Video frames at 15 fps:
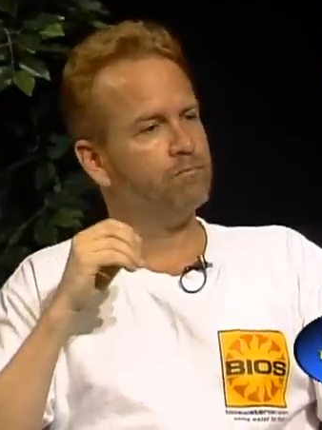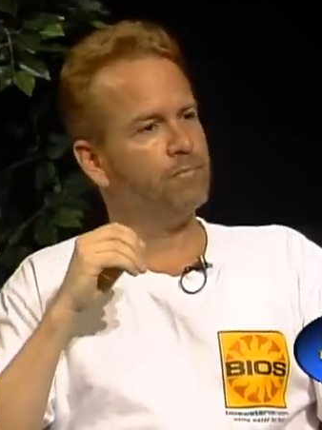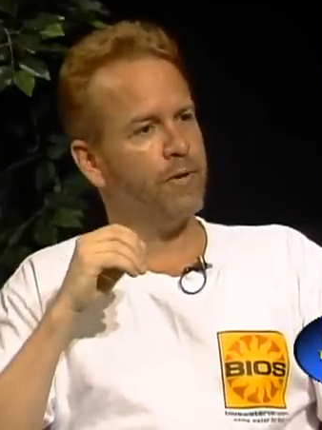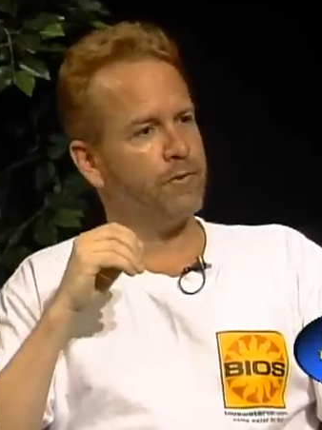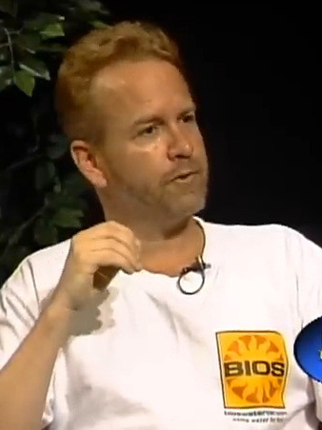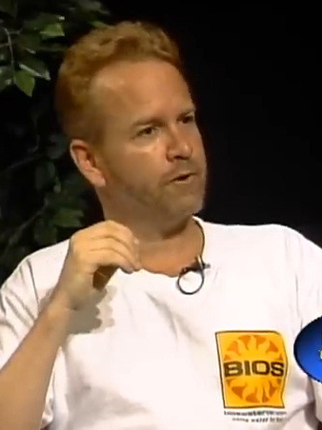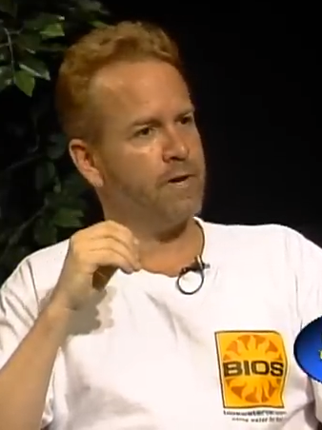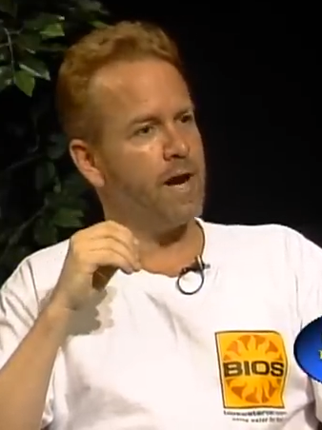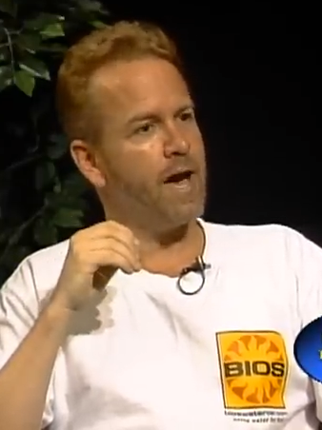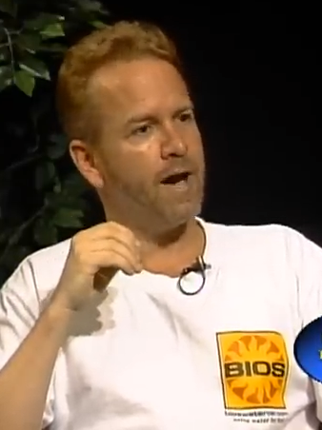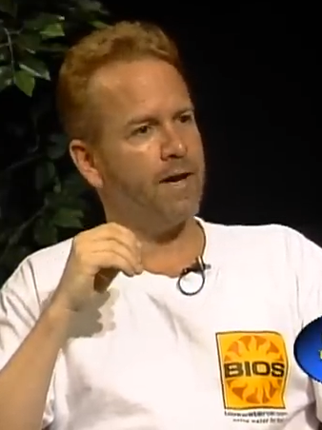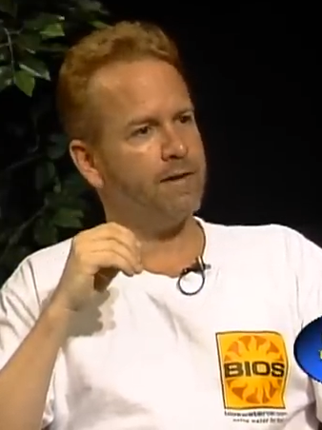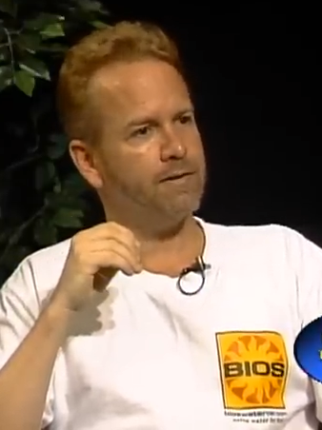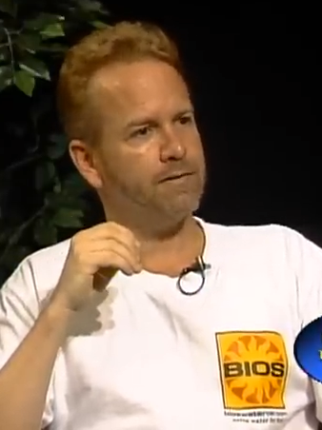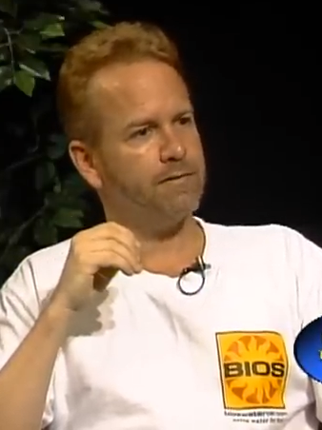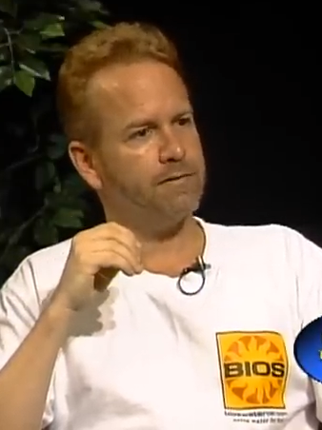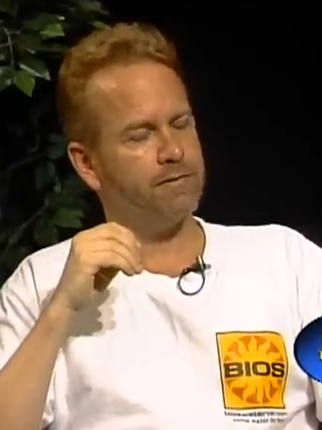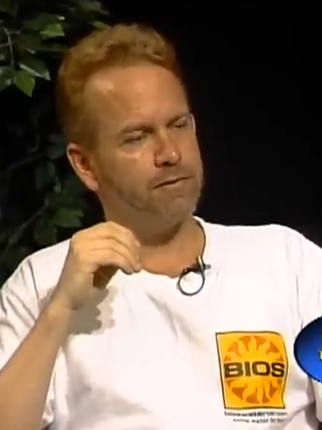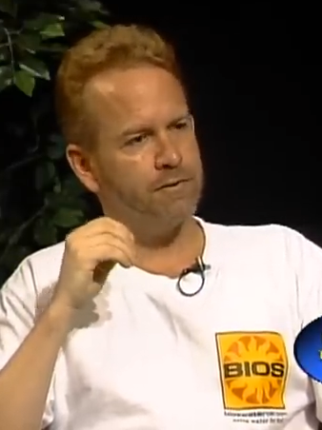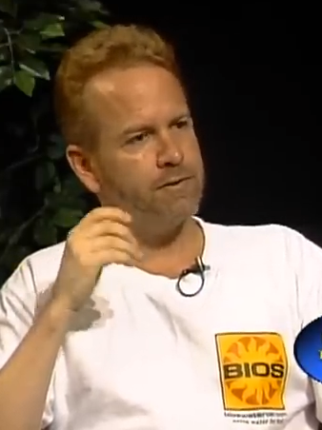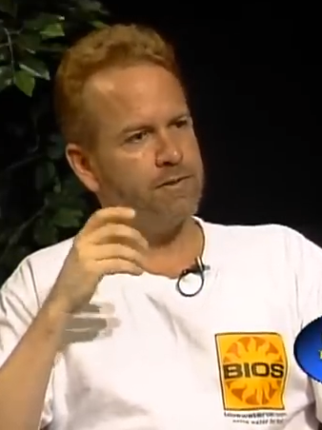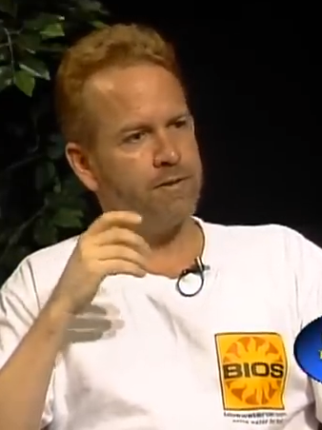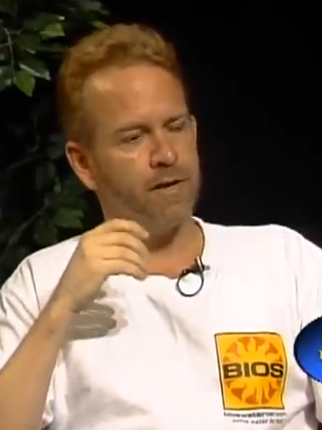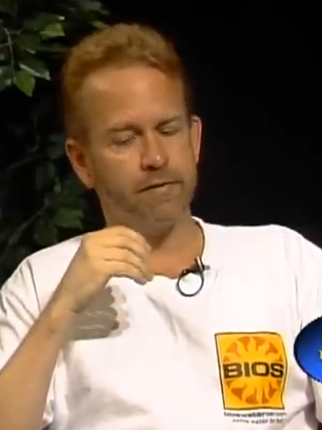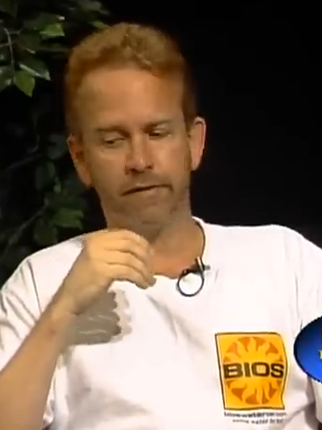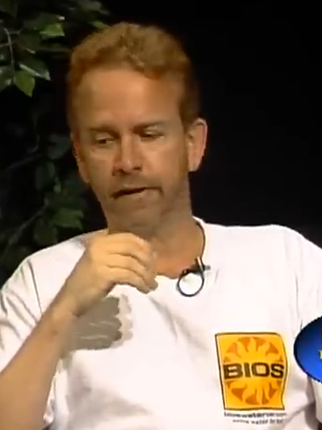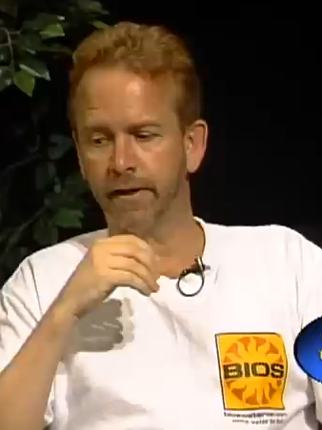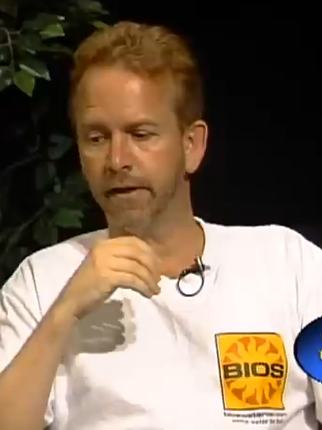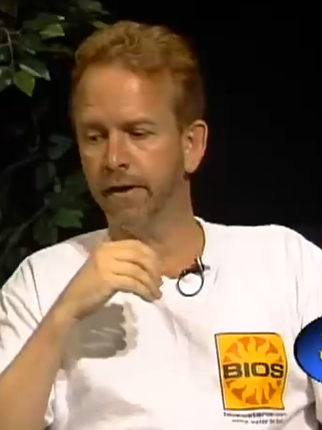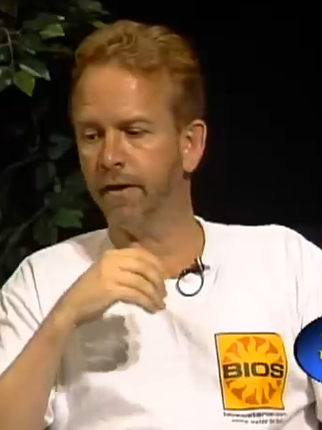but they're not. There's
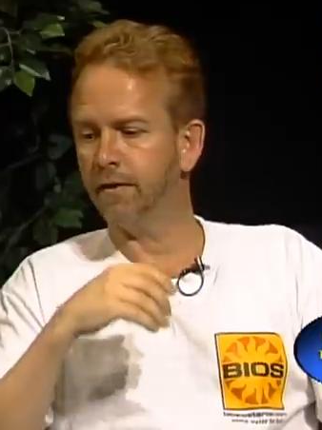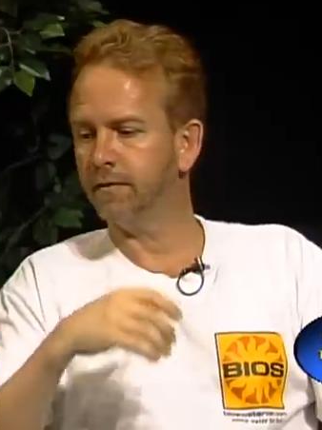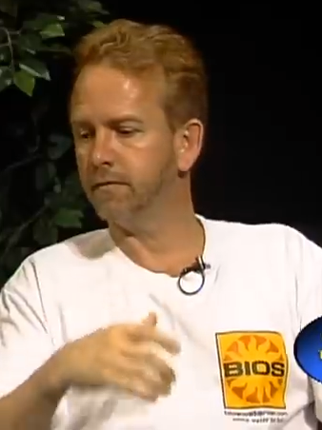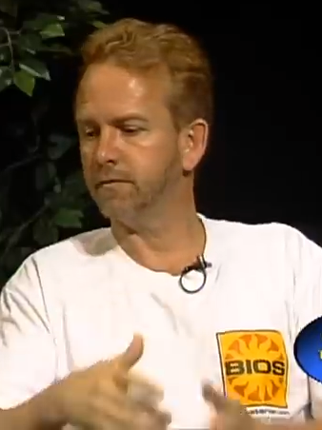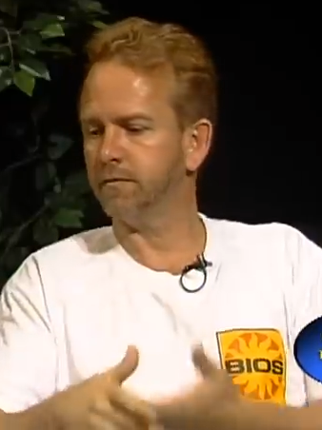nothing in it.